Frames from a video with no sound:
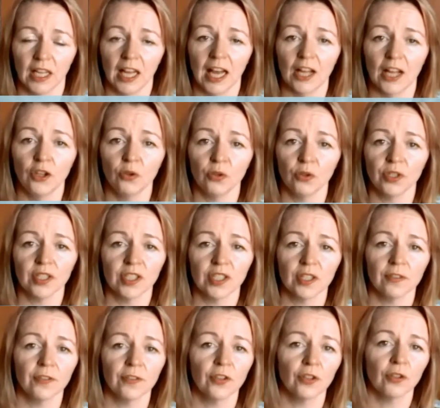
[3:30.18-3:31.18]
And notice
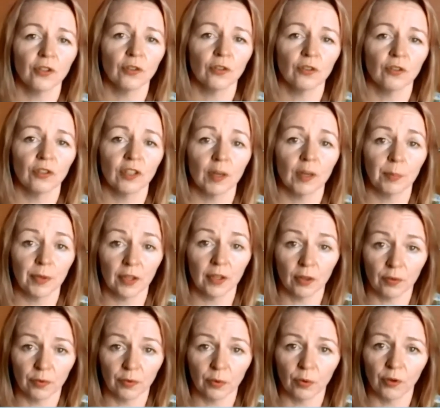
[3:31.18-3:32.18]
if you're gripping
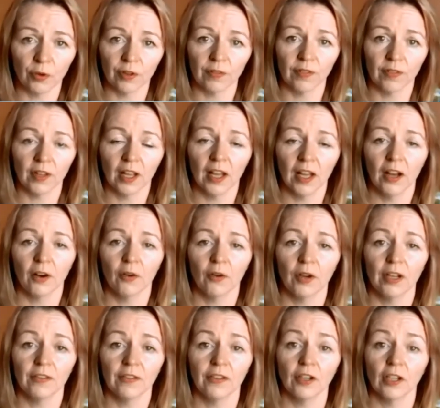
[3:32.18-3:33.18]
the phone or
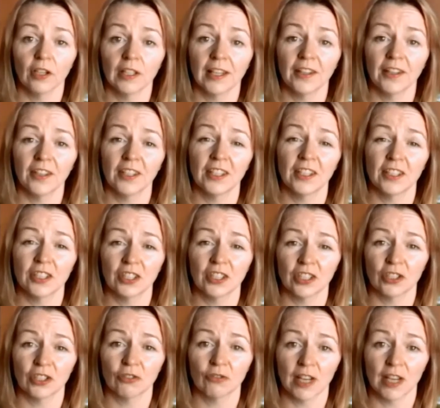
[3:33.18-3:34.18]
if you're allowing it to
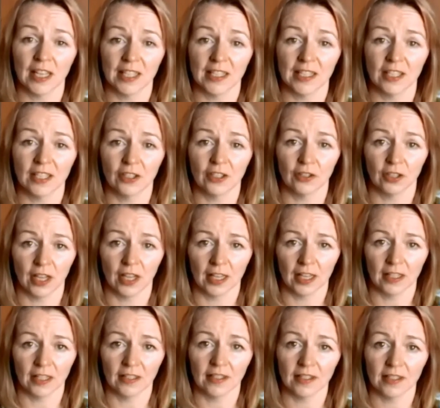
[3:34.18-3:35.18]
just rest in your
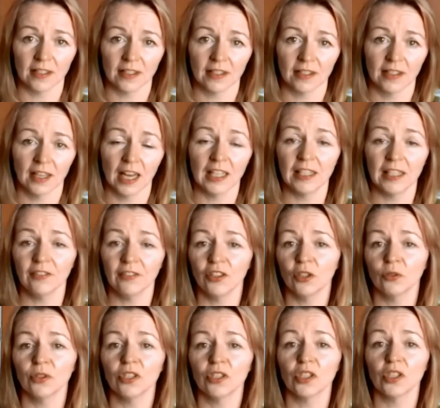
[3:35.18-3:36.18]
hands. And even
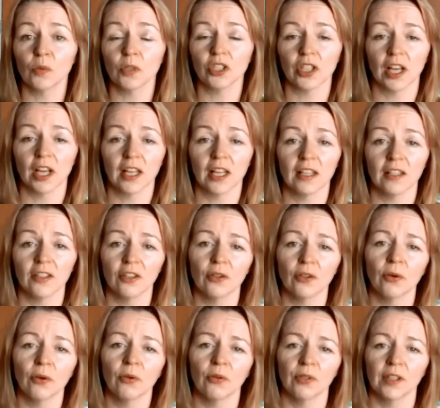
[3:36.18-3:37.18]
notice which hand you're
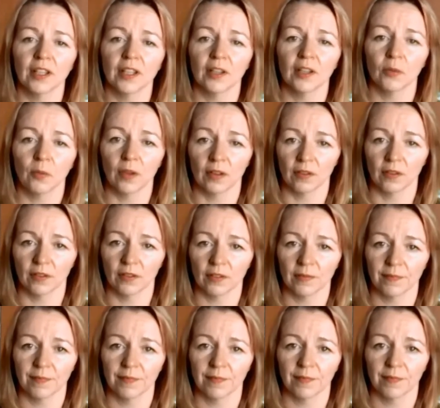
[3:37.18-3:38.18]
holding it with.
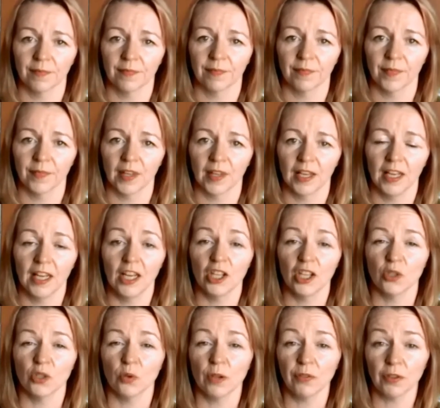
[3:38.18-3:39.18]

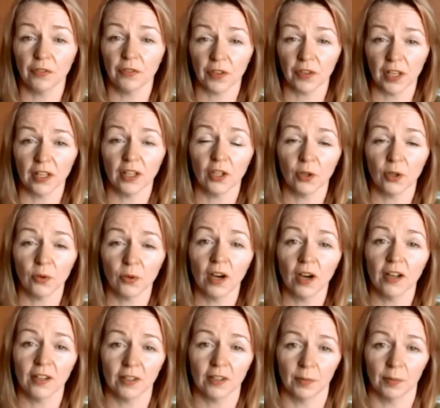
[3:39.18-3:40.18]
So if you find that you
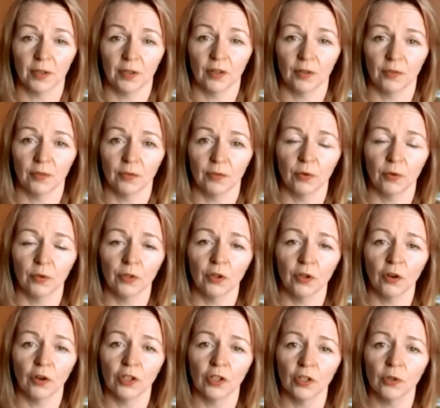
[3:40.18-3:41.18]
are gripping the phone
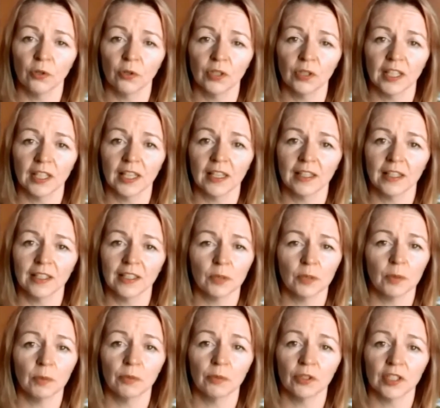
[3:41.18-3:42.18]
or you're holding it a little
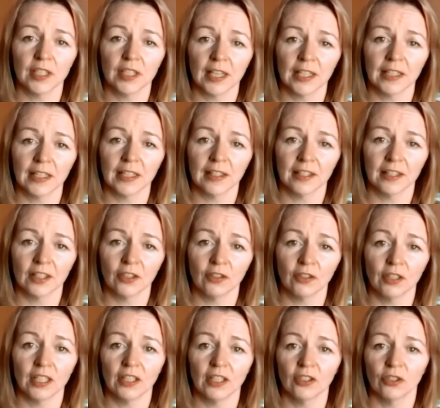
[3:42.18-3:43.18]
bit more tightly than you
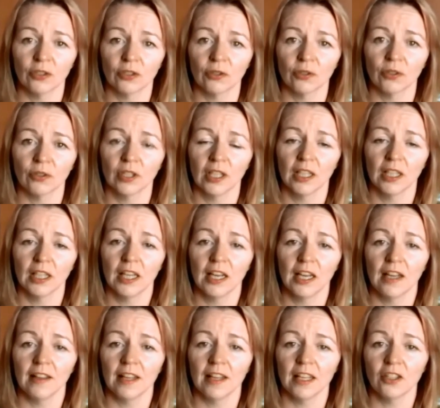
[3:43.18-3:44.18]
need to,
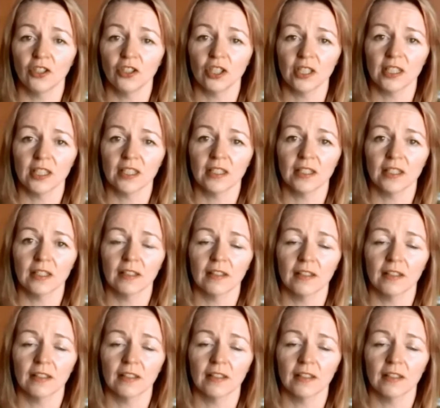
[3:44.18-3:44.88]
then just